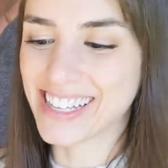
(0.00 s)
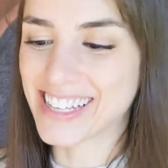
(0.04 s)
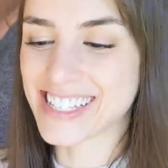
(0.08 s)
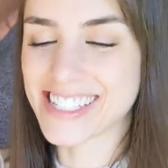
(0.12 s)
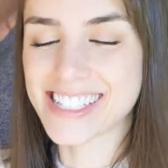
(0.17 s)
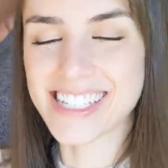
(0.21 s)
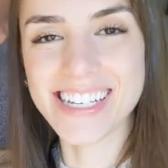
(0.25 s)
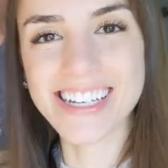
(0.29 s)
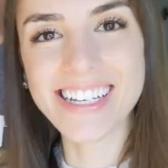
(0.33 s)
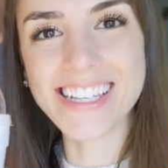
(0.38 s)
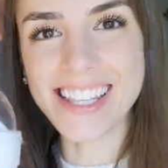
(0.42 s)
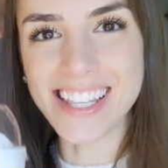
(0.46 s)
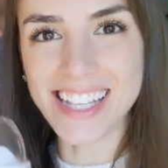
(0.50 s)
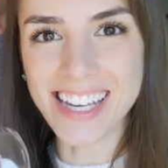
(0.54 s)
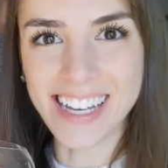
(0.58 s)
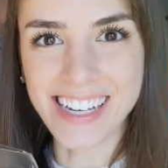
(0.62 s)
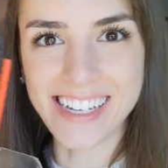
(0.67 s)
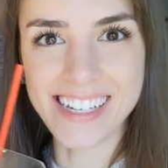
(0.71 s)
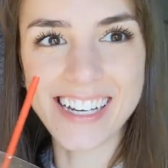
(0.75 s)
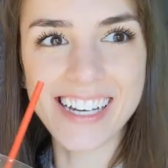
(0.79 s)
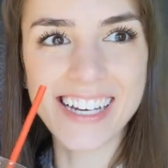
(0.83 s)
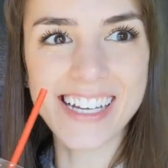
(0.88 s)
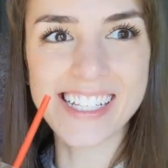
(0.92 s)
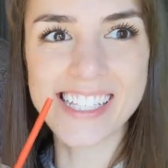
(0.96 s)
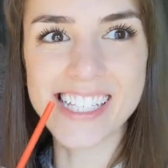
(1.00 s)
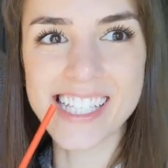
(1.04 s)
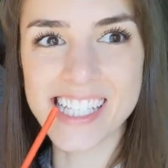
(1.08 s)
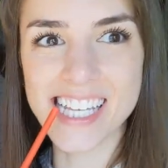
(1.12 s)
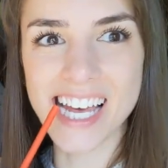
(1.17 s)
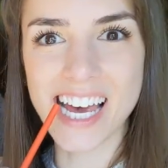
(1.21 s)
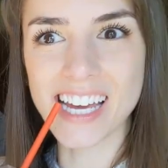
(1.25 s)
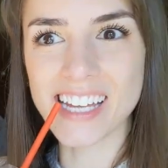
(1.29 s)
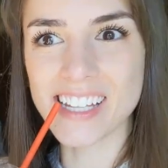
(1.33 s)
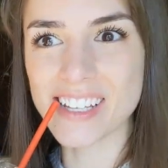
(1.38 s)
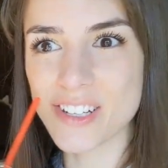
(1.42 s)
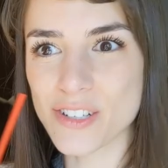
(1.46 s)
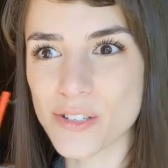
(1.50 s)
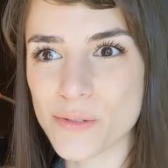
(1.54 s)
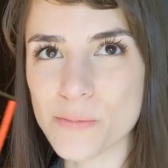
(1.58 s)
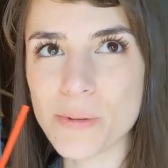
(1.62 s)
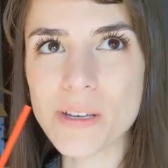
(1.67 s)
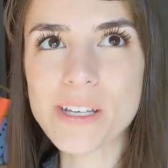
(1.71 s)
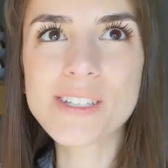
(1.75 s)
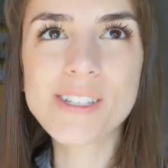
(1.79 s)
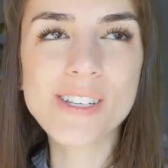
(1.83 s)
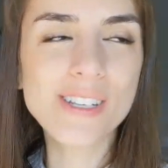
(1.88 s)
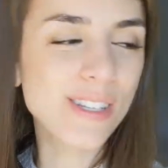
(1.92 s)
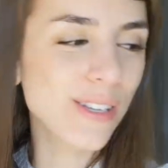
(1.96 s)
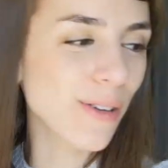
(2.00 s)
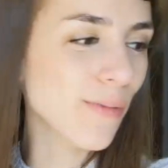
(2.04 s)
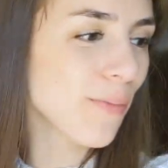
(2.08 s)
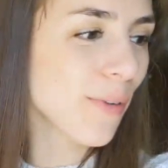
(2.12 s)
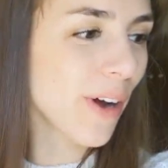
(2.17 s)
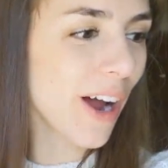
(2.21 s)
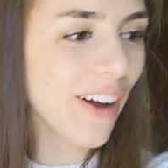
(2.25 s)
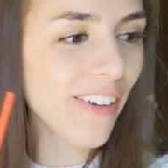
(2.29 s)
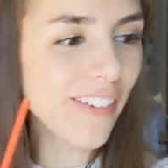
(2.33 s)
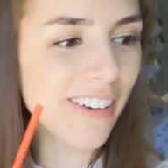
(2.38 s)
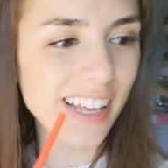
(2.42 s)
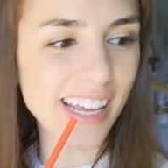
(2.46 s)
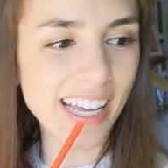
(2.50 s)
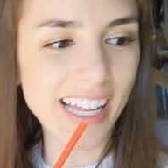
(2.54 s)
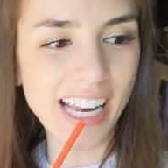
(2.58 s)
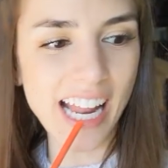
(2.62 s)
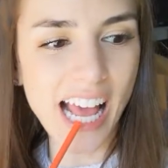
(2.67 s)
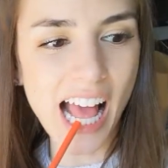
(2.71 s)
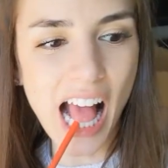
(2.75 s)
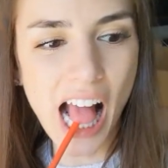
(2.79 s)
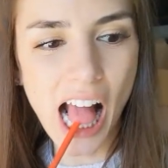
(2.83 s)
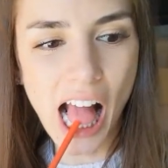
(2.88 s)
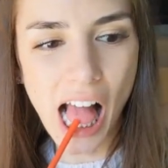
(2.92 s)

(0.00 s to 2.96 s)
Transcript: that's a good thing. It's like there's pieces of brownie in it.